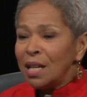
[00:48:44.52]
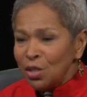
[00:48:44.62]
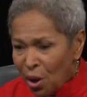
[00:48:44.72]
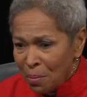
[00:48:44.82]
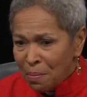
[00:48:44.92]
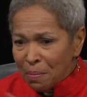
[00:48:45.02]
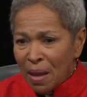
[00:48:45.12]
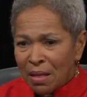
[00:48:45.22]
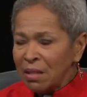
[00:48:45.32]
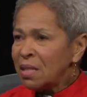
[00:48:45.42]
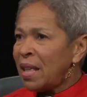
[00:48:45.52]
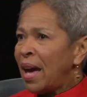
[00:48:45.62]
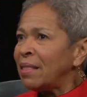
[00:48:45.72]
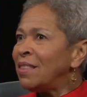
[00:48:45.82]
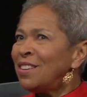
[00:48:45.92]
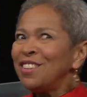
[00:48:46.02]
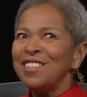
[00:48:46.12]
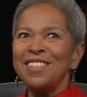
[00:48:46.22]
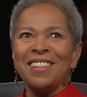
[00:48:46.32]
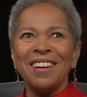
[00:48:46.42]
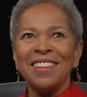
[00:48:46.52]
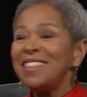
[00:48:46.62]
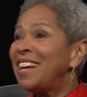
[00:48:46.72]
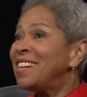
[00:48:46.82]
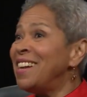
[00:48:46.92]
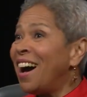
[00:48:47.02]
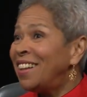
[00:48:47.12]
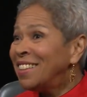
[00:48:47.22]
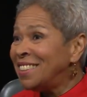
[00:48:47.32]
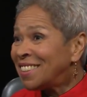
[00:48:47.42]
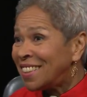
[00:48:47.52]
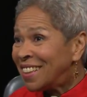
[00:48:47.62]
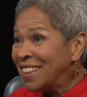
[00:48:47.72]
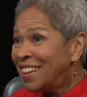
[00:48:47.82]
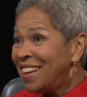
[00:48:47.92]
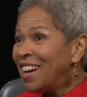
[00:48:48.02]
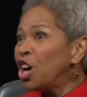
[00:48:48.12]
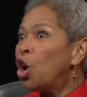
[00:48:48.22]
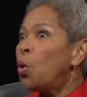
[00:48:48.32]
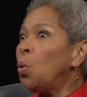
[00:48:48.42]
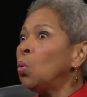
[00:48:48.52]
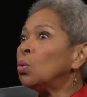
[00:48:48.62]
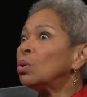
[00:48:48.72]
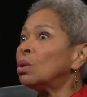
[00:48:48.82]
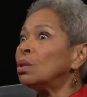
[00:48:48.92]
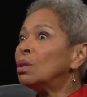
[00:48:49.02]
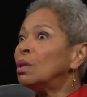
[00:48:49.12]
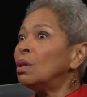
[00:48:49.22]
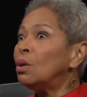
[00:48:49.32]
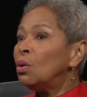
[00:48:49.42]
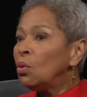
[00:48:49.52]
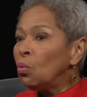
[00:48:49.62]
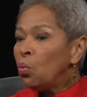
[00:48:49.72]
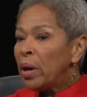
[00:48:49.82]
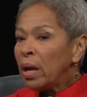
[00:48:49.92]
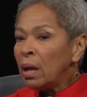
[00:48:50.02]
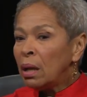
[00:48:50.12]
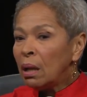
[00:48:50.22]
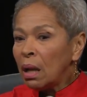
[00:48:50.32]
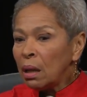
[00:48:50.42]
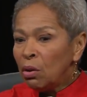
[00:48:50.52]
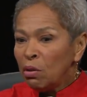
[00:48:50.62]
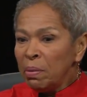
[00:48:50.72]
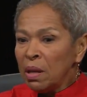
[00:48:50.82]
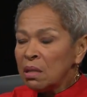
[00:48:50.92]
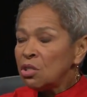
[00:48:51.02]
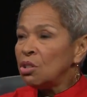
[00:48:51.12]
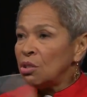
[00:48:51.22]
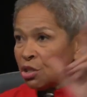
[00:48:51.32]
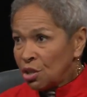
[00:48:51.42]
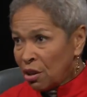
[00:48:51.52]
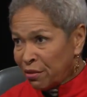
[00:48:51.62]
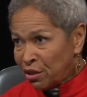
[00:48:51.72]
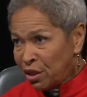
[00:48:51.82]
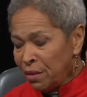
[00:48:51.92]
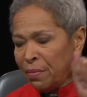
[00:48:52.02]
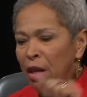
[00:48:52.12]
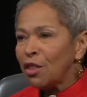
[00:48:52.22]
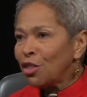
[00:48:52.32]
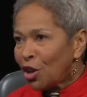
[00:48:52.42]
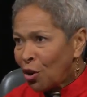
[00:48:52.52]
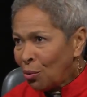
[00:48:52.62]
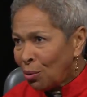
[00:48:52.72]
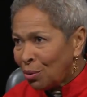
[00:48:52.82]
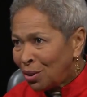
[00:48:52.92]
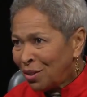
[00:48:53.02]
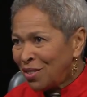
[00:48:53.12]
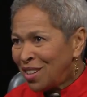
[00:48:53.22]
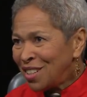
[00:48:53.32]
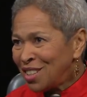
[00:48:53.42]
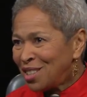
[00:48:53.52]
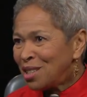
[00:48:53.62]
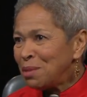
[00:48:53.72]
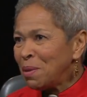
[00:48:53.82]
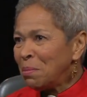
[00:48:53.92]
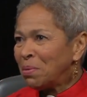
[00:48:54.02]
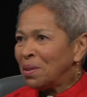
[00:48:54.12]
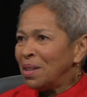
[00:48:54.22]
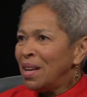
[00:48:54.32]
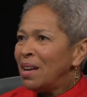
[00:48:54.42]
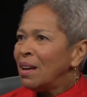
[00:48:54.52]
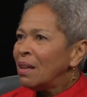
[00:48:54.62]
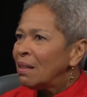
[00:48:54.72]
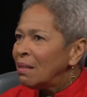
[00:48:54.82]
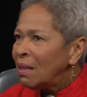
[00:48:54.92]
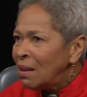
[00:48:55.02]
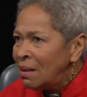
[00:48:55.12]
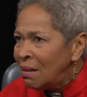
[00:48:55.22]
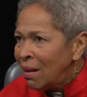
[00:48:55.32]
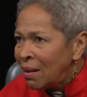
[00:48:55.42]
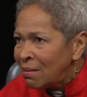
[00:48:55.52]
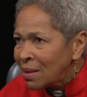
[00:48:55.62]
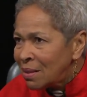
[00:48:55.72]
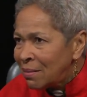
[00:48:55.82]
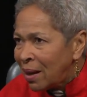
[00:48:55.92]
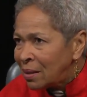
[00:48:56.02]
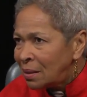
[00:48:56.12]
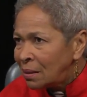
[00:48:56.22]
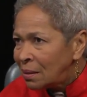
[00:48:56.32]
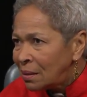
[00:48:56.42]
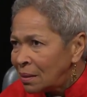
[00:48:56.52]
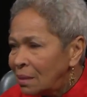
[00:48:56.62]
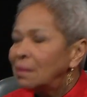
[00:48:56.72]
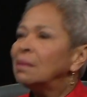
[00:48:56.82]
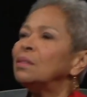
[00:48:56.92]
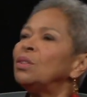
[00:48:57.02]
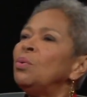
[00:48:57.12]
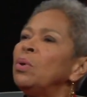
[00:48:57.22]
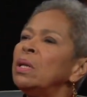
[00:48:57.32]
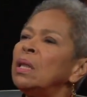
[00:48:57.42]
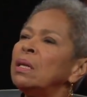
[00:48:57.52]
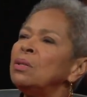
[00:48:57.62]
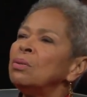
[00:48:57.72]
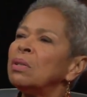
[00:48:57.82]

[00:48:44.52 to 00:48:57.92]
So there's that. There's uh, the technology, gold. When Europeans discovered the gold of the indigenous people, they didn't know how to extract it. Mm-hmm. So what did they do?